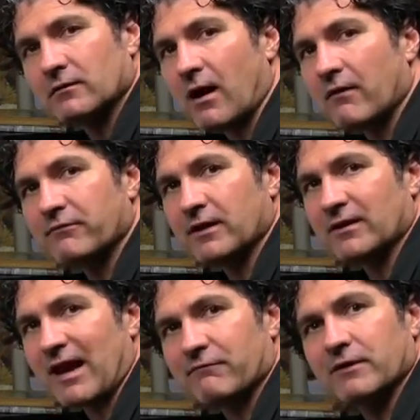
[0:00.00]
coffee
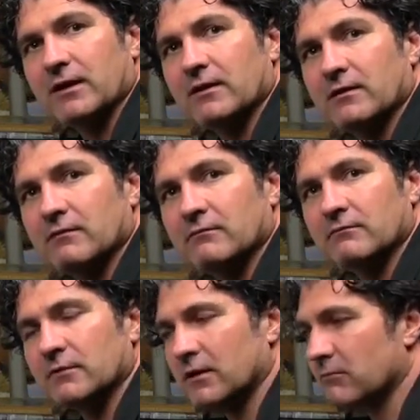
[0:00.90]
and caffeine
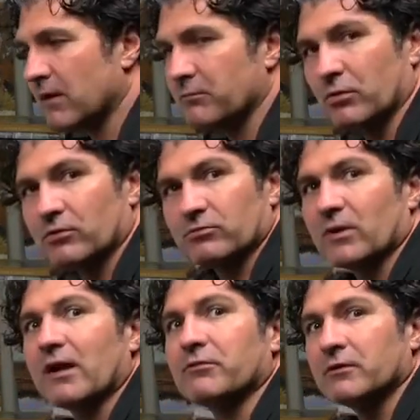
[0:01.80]
and Red Bulls,
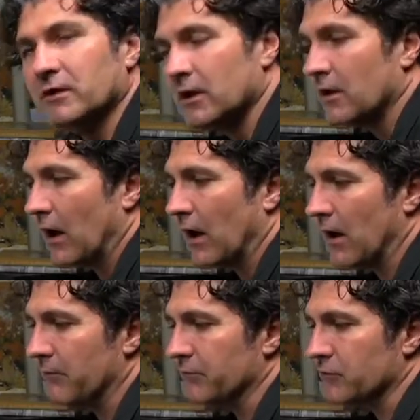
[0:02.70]
whatever.
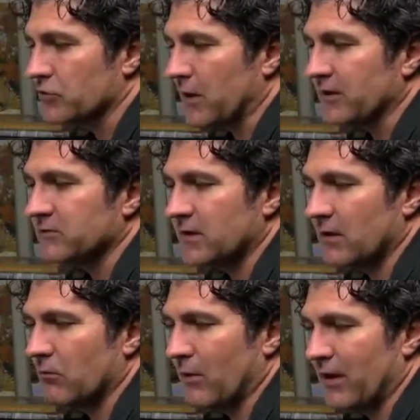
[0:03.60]
Try to
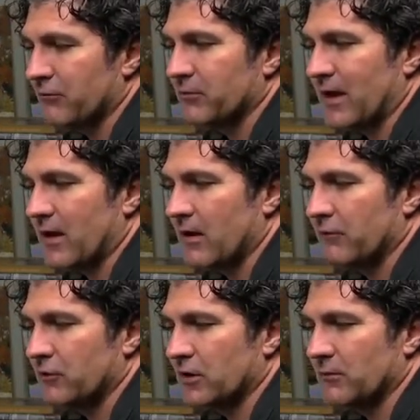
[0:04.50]
stay away from that
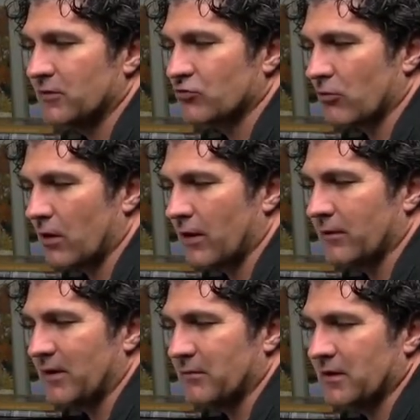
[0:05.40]
if you're going to be
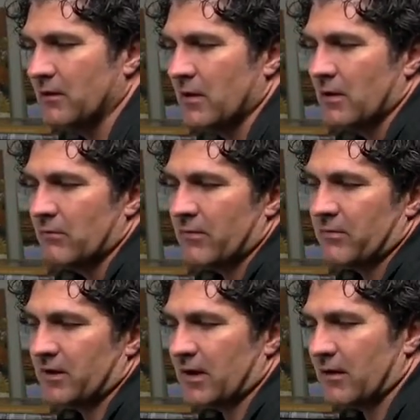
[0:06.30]
drawing.
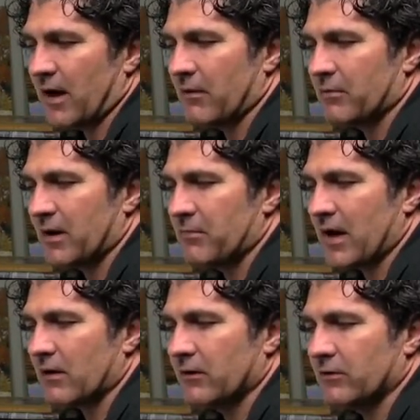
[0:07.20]
Maybe cut
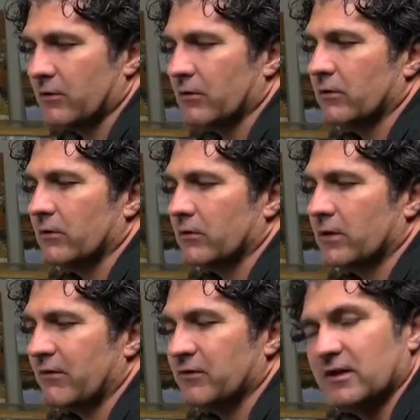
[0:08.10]
back on your
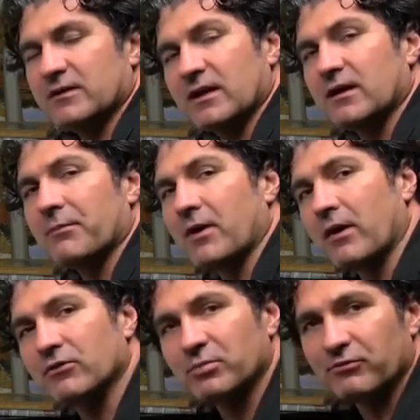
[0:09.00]
caffeine intake a couple
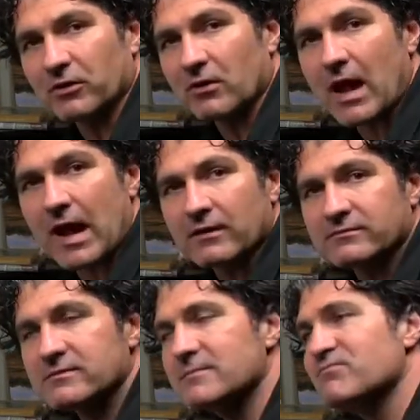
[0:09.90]
hours before
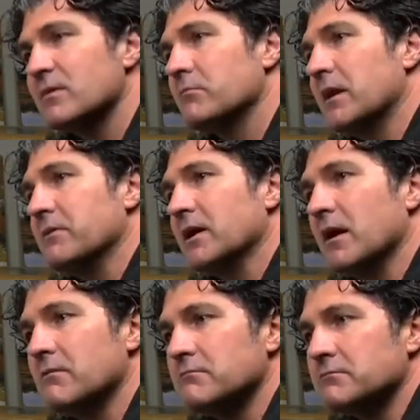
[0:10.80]
class. Maybe 3
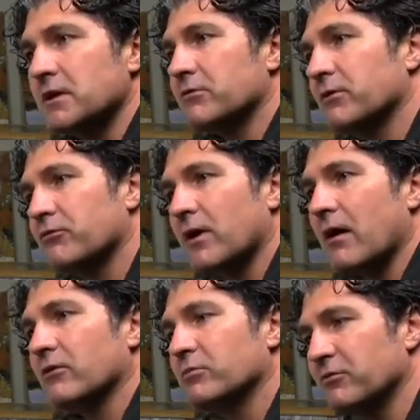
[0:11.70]
or 4
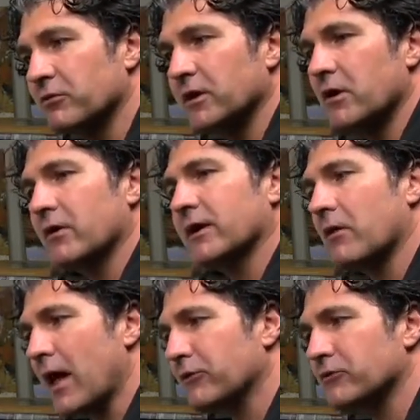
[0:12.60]
hours before you go into
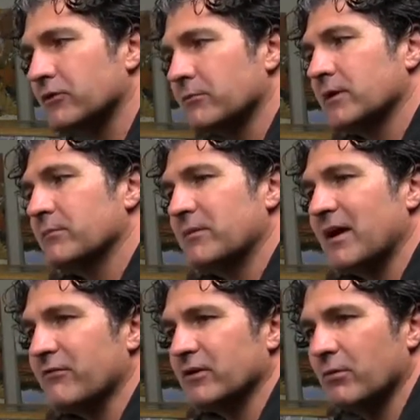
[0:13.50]
class or something. Maybe
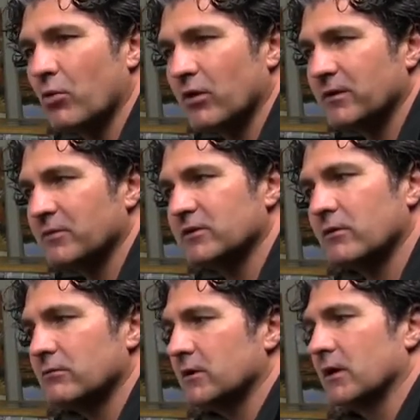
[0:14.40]
have it in the morning, but
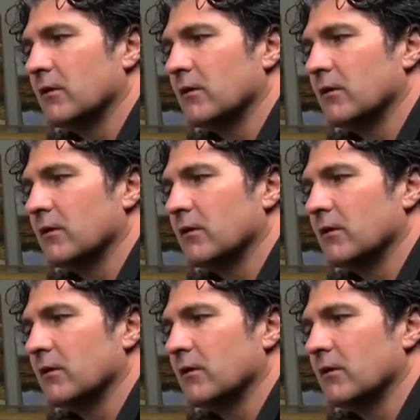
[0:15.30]
don't,